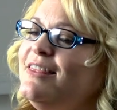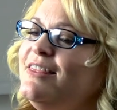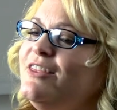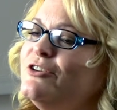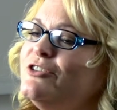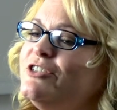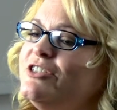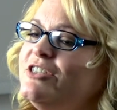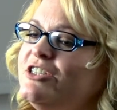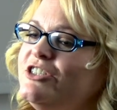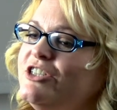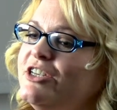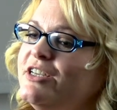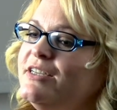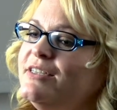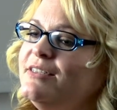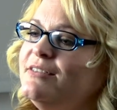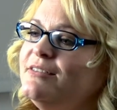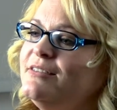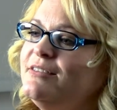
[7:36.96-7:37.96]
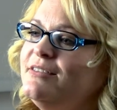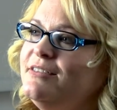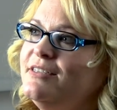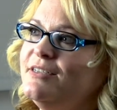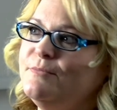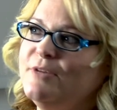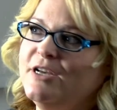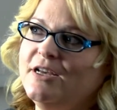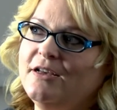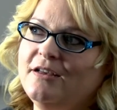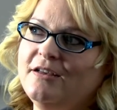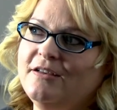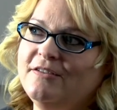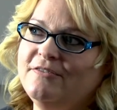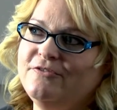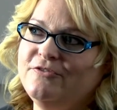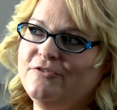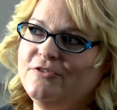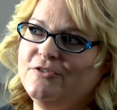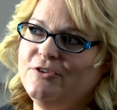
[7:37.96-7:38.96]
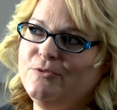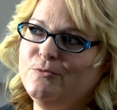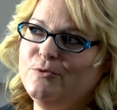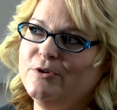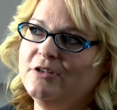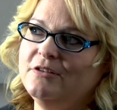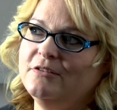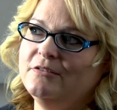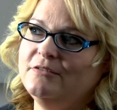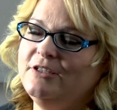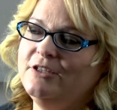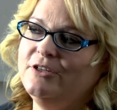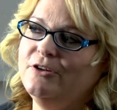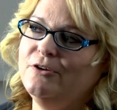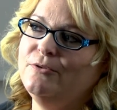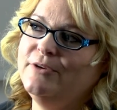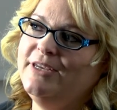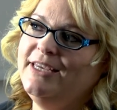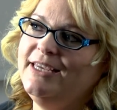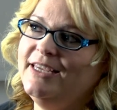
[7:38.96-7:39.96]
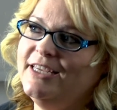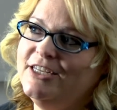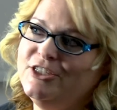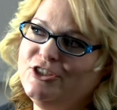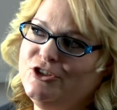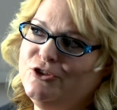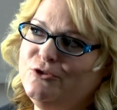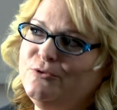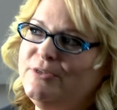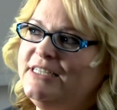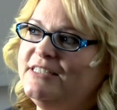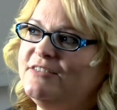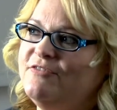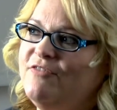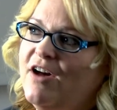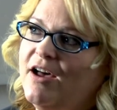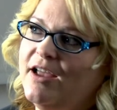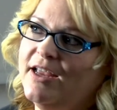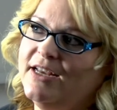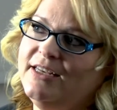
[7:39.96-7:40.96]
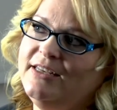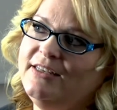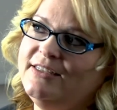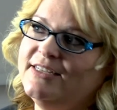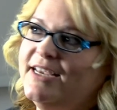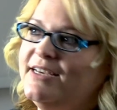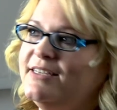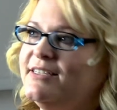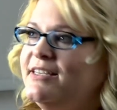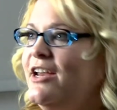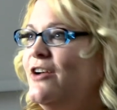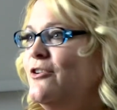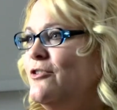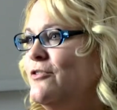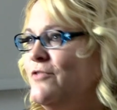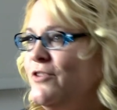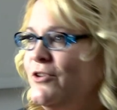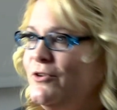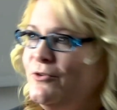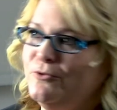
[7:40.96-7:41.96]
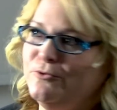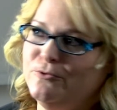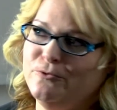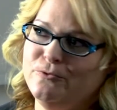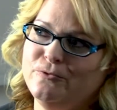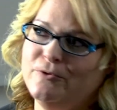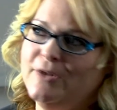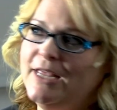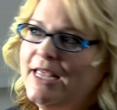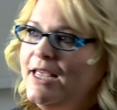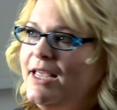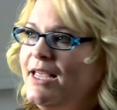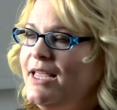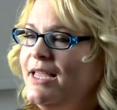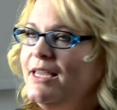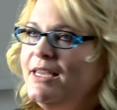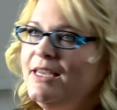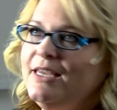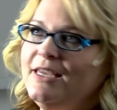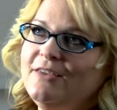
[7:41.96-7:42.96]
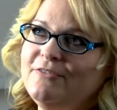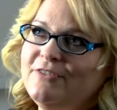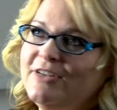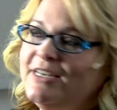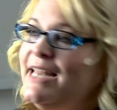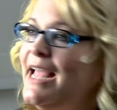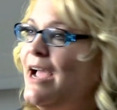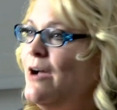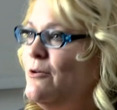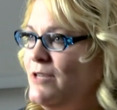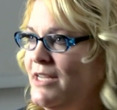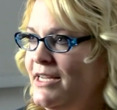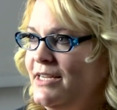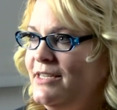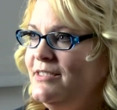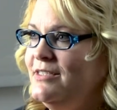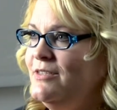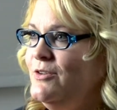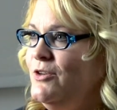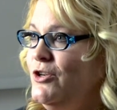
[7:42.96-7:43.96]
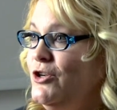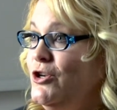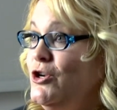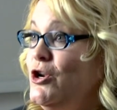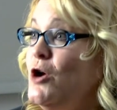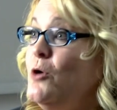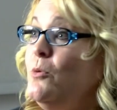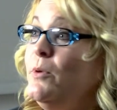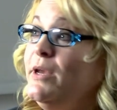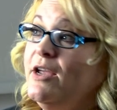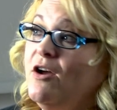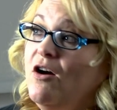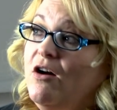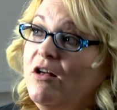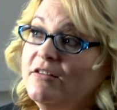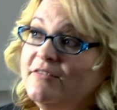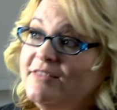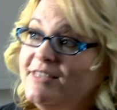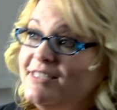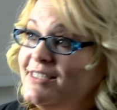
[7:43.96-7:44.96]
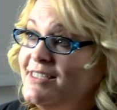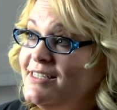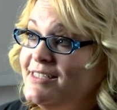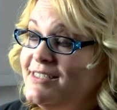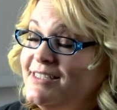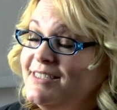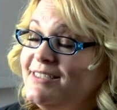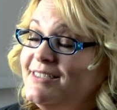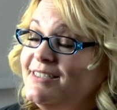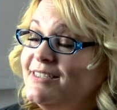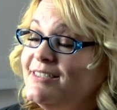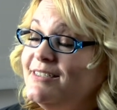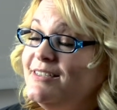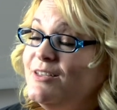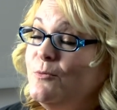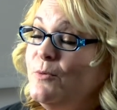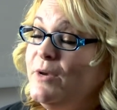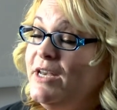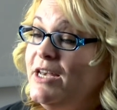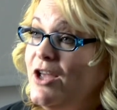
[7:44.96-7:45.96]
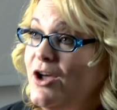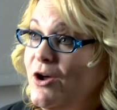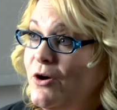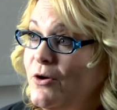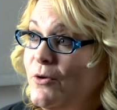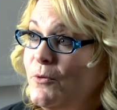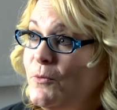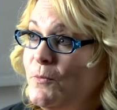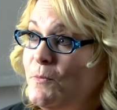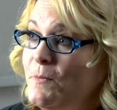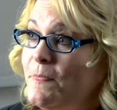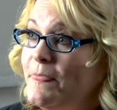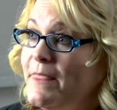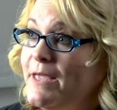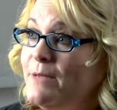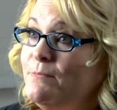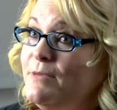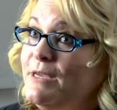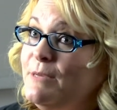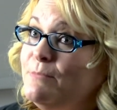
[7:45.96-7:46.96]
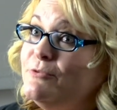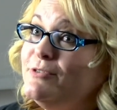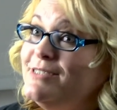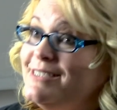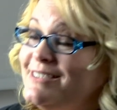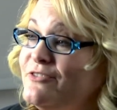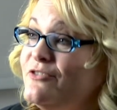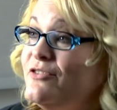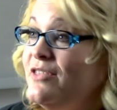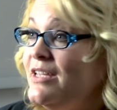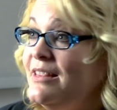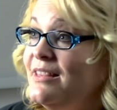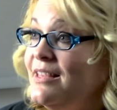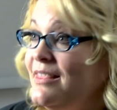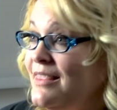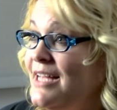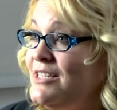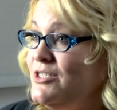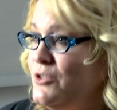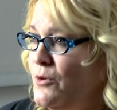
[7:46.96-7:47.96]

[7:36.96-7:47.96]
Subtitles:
there's such a stigma of, well, he hit you, he's fine, he takes care of you. Even nowadays, knowing all of the statistics that we know, people still think that that's